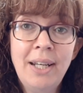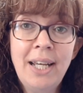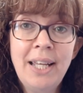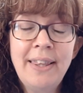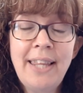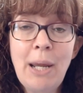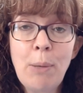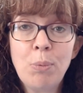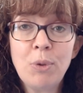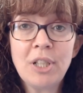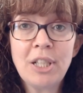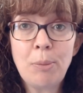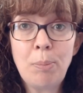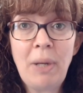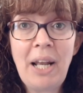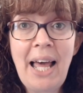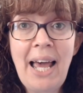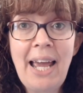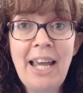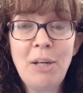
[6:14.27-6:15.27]
They were
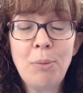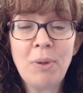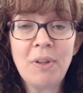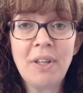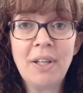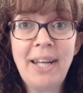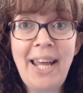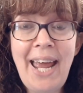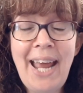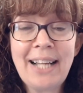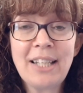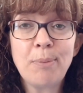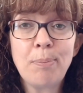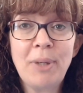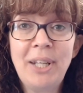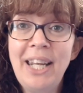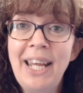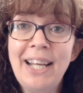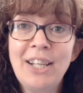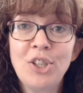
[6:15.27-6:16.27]
supplied with an
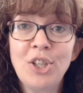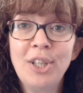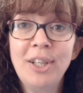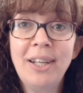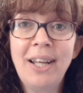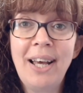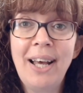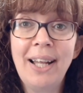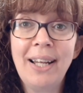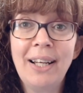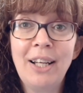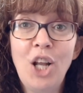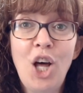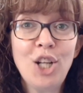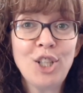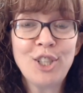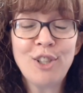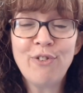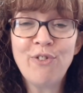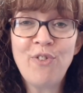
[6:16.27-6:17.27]
explanation and
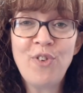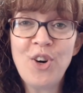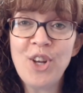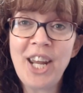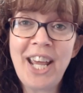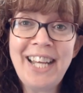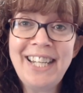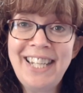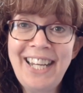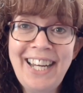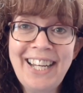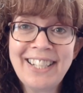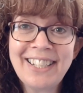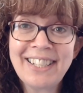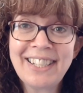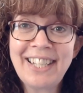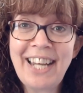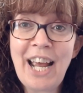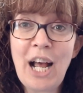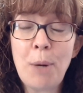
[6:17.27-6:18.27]
lots of fun
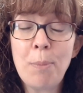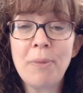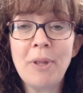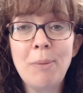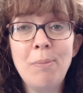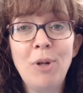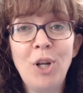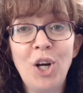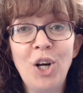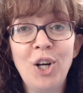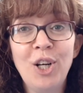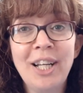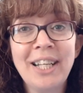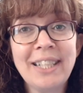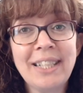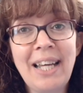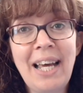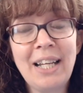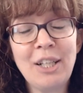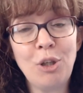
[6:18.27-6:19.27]
ideas to help them learn
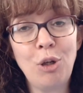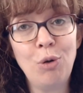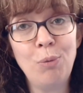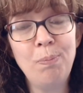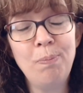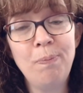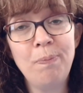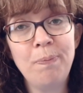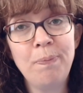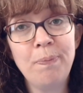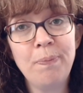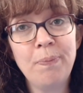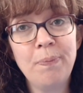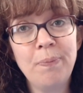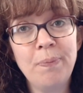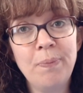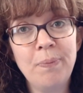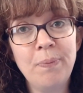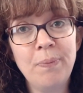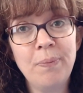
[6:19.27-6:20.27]
it at home.
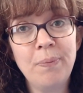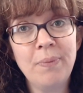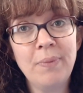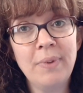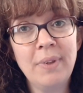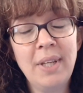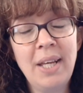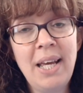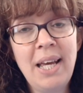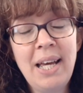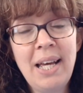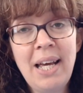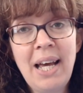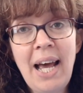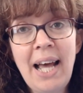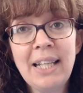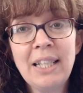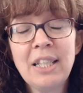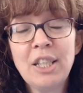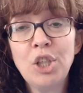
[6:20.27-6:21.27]

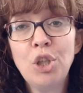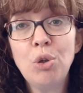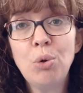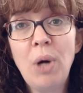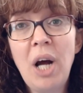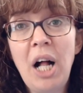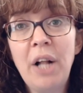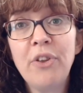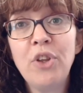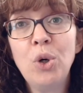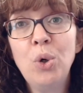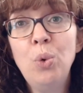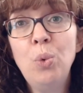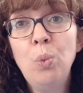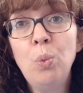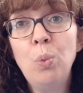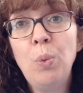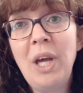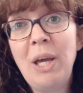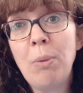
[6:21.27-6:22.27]
And so, although
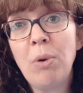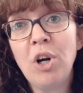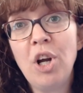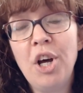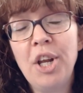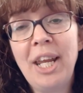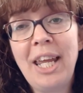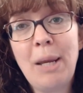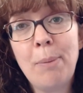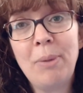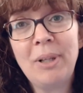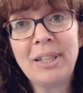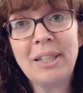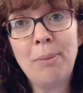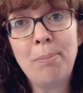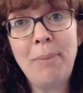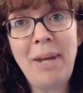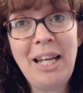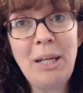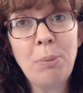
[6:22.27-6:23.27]
we were unable to
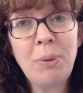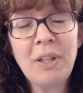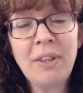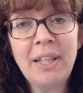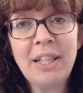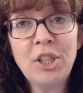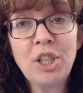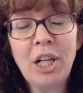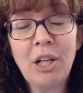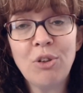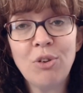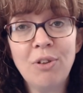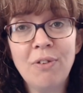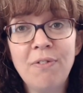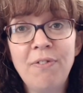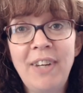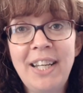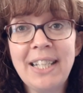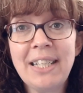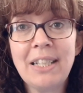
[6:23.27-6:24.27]
meet with the children
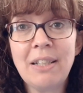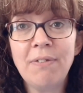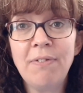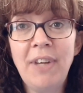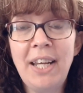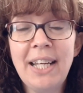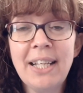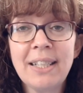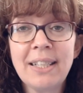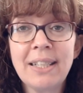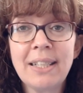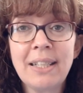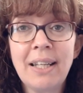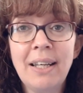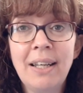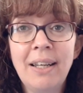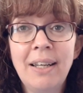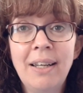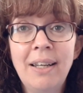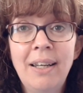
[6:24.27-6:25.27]
face to face,
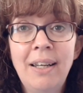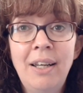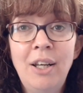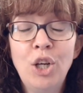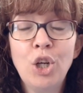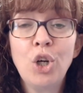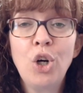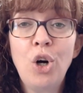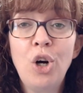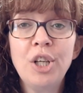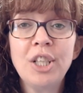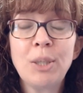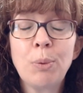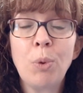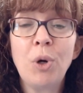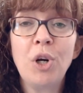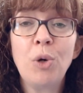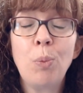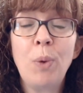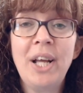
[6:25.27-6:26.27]
God's
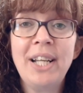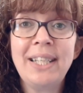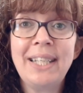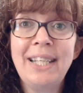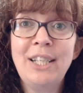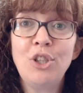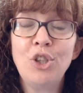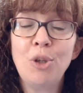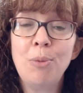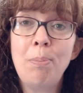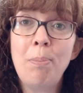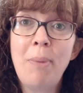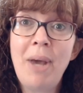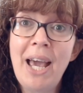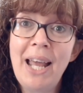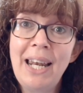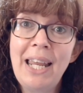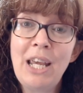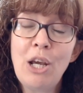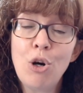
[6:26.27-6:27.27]
word went into
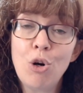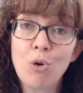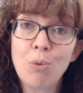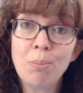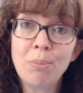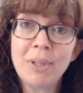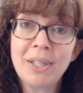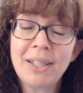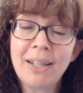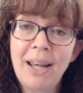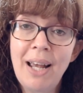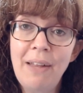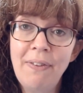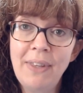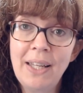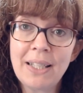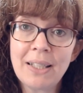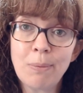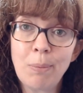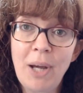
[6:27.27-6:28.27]
many homes in
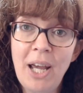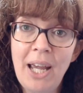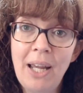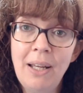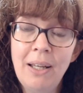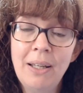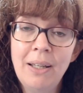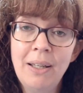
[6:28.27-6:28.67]
this way.